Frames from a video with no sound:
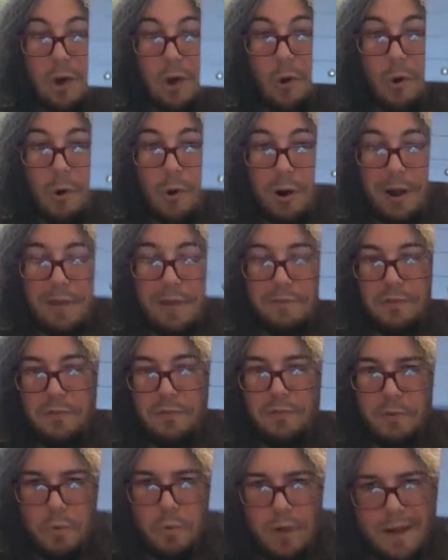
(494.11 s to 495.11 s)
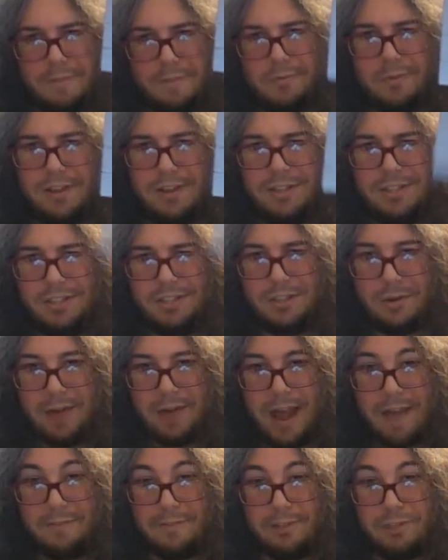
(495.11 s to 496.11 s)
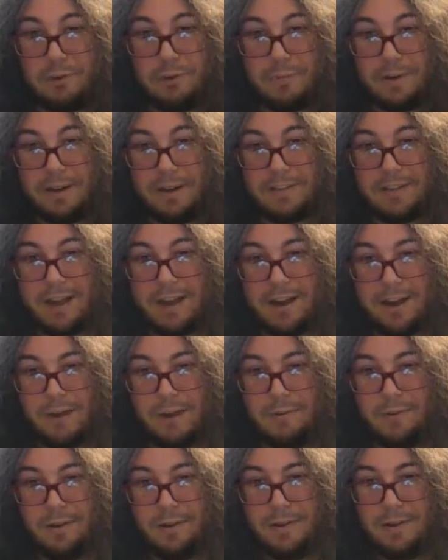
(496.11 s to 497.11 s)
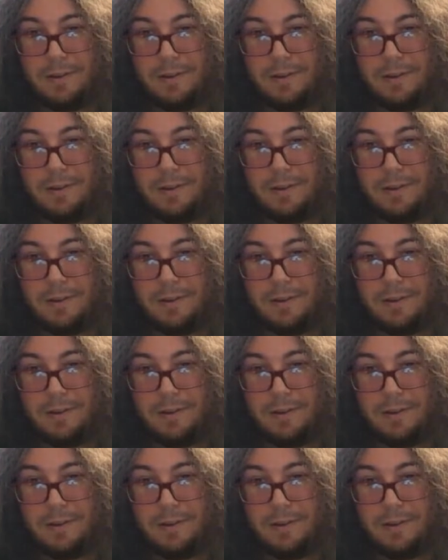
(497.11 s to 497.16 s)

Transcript: or if you, for whatever reason, don't have a Super Nintendo,